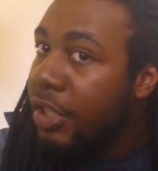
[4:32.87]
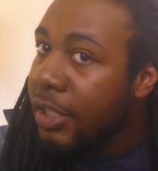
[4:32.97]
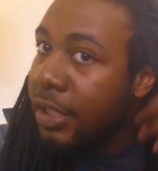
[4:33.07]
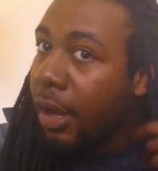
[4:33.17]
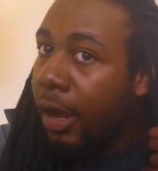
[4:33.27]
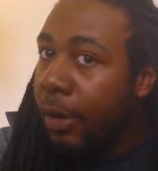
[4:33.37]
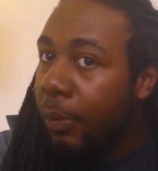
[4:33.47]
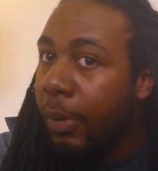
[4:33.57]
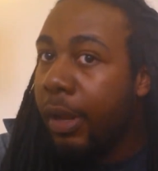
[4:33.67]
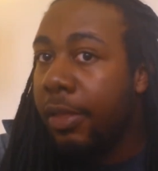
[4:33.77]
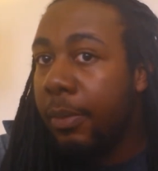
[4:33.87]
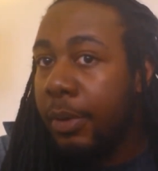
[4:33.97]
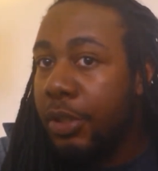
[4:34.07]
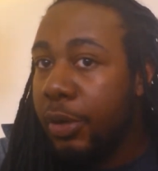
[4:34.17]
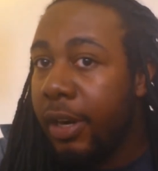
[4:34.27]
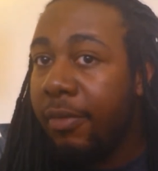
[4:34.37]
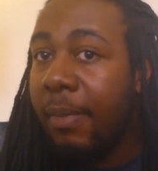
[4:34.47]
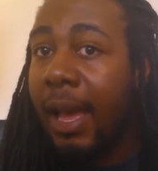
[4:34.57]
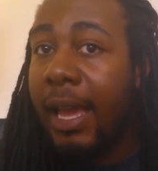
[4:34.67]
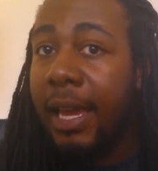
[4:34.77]
just on where the majority of
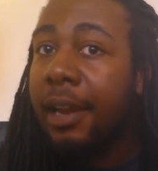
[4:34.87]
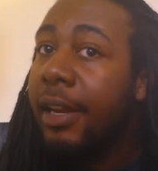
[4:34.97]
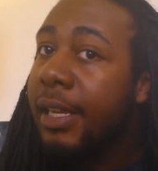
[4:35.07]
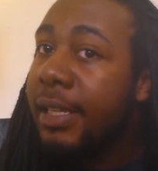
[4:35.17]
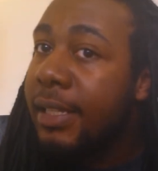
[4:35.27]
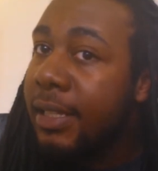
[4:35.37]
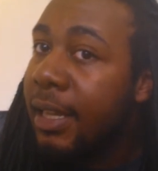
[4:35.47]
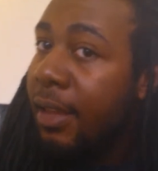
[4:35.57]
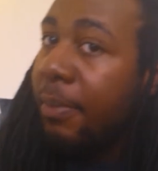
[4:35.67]
my hair is.